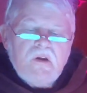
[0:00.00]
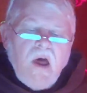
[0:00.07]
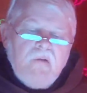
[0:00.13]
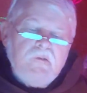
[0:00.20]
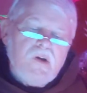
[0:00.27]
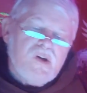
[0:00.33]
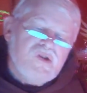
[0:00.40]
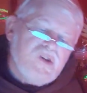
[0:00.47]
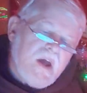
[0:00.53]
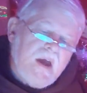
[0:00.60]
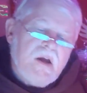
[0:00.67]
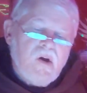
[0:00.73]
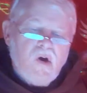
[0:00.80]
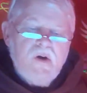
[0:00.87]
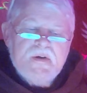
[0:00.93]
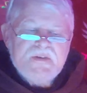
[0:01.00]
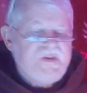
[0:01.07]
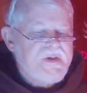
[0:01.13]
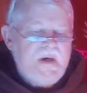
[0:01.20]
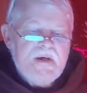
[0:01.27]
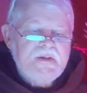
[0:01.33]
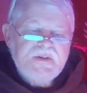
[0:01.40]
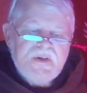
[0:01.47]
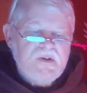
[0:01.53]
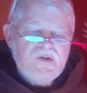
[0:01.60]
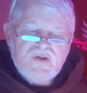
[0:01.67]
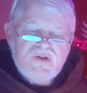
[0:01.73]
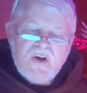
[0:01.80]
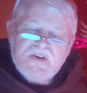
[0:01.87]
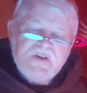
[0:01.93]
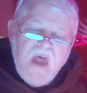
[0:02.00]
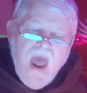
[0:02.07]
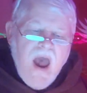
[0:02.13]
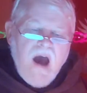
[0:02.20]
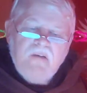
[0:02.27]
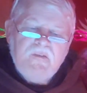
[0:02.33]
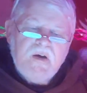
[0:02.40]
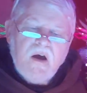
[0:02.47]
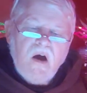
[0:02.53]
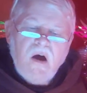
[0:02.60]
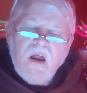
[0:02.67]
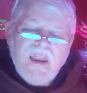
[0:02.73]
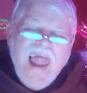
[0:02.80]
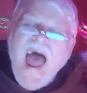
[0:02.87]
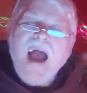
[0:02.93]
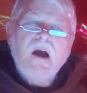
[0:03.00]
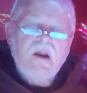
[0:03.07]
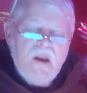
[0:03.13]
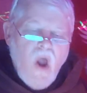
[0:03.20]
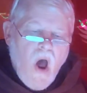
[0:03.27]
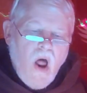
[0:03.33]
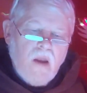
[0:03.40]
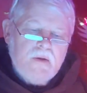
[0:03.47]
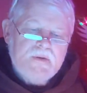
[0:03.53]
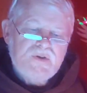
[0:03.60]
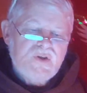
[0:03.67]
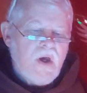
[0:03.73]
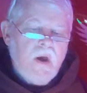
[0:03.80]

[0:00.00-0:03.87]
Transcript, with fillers: devilish ignorance isn't just having a lack of knowledge,